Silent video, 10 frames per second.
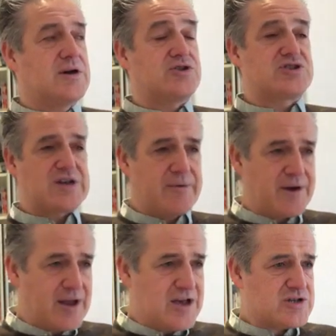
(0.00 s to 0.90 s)
And so
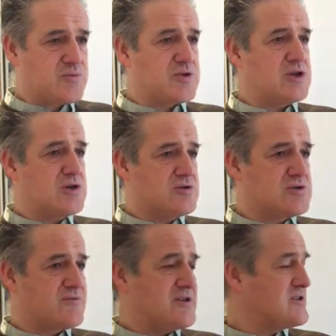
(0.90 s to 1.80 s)
it is with the use
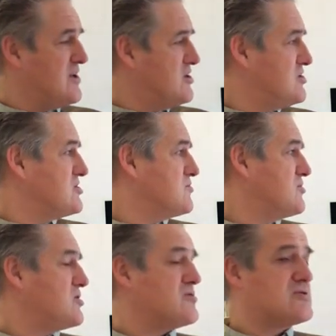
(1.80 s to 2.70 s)
of these energies and
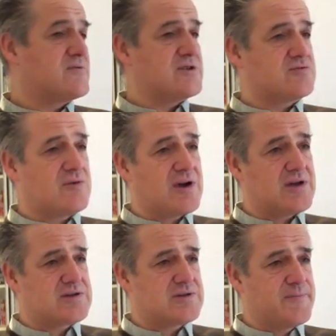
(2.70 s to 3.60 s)
with the use of these
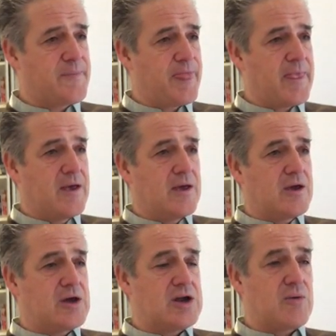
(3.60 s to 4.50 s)
rays.
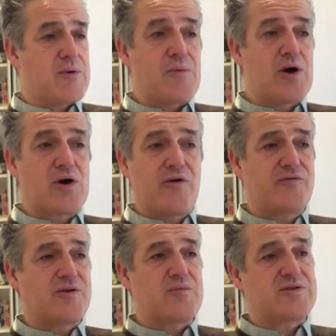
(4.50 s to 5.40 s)
You know, we work
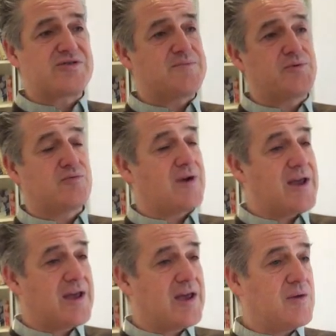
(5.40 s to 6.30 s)
often with simple
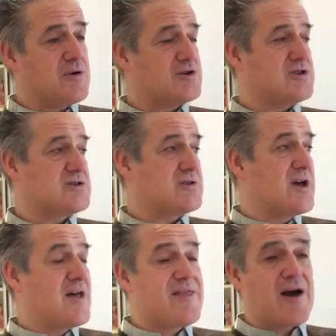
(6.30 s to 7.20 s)
Reiki, which is
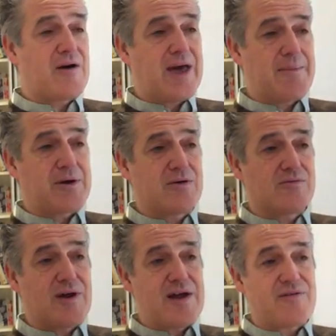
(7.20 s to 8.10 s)
the alchemical
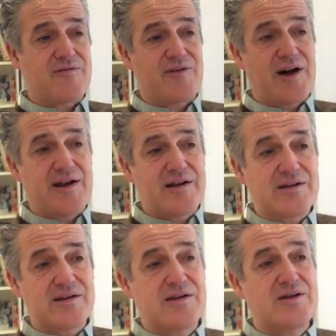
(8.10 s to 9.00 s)
ray of the violet,